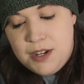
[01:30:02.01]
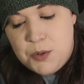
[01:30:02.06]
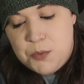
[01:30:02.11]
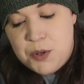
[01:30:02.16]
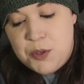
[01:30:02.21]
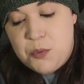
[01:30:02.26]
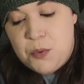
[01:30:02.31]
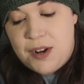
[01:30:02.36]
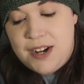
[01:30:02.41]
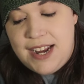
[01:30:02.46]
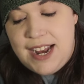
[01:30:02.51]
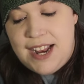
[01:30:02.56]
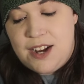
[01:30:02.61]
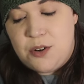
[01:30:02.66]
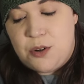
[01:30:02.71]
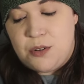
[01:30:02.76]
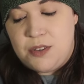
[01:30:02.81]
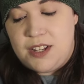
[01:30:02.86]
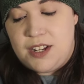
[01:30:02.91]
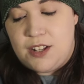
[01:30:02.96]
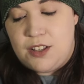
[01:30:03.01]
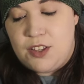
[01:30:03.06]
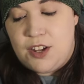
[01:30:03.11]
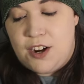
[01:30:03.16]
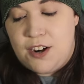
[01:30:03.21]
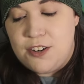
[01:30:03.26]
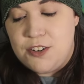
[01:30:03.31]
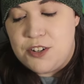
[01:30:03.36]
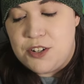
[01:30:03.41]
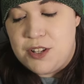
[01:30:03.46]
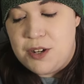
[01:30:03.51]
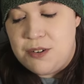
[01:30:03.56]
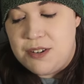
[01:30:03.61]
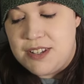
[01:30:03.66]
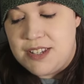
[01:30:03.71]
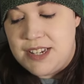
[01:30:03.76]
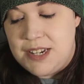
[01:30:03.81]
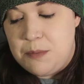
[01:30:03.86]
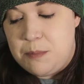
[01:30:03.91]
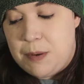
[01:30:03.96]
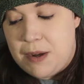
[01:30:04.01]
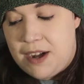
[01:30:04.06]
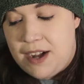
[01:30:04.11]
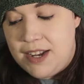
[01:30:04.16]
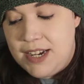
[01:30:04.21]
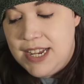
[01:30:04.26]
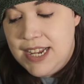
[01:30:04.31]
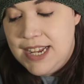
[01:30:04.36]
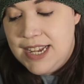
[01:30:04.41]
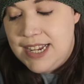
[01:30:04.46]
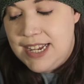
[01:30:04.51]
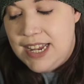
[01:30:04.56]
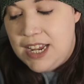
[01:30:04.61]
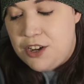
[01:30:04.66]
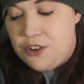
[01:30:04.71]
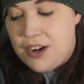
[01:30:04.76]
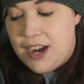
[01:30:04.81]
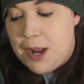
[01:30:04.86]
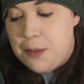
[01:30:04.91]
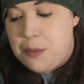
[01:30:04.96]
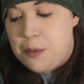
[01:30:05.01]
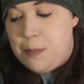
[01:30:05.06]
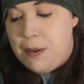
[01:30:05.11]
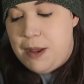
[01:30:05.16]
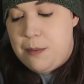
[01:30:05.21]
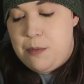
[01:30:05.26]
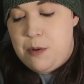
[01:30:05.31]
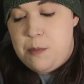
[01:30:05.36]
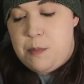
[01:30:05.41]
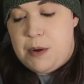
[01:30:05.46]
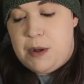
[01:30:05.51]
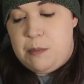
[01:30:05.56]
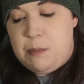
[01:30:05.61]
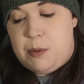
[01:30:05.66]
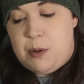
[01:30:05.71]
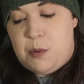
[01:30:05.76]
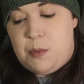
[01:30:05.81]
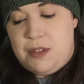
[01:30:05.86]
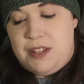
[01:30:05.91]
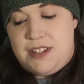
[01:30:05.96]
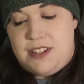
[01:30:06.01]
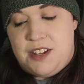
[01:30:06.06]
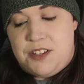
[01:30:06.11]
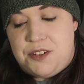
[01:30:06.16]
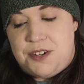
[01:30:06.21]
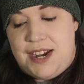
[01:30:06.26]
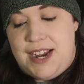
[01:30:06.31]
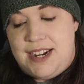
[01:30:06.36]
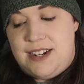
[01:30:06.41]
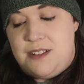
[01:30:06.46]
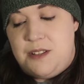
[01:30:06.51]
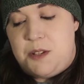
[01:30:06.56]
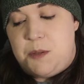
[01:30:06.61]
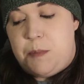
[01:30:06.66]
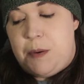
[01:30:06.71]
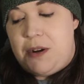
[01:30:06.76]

With one hand holding a large lotus seed pod, he grabbed the bamboo punt pole with his other hand and spun